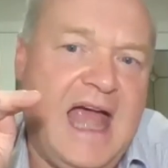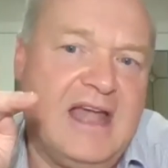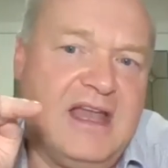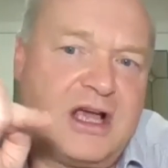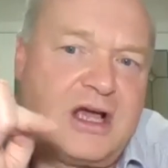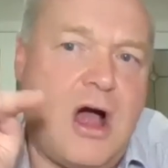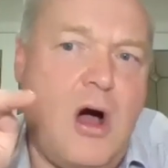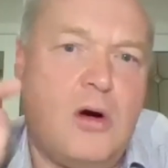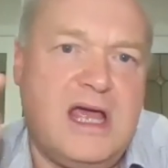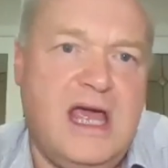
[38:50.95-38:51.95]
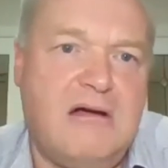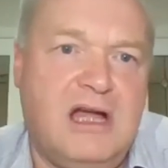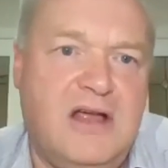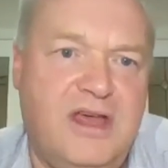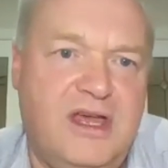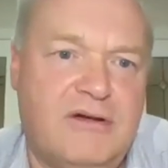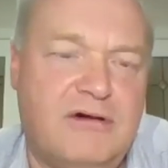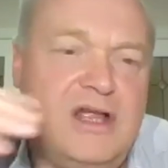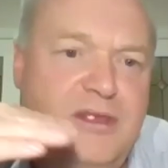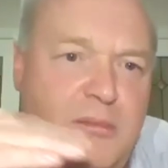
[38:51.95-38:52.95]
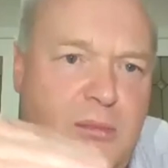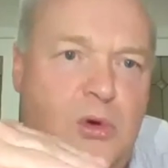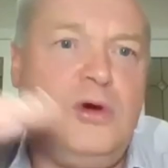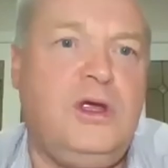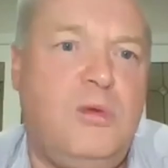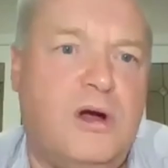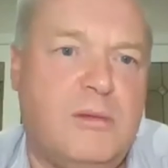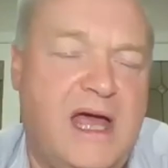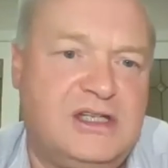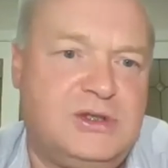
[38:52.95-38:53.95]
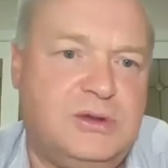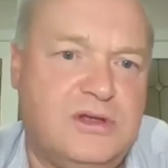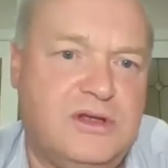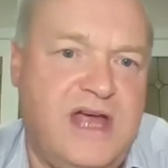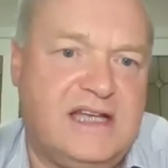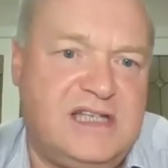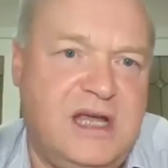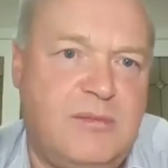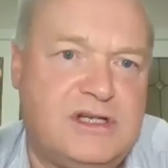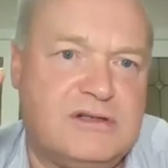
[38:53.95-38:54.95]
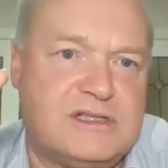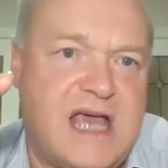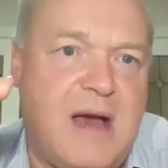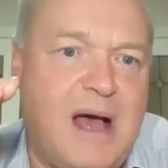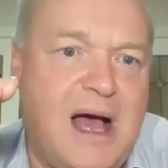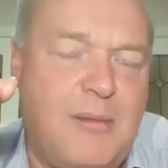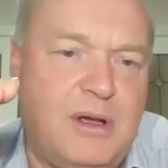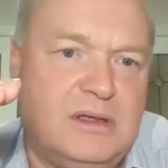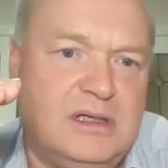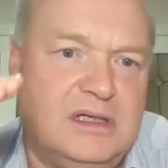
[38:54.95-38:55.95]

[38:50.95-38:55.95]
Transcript: And the colder area that you're in, the more you want to make sure that that temperature has come up.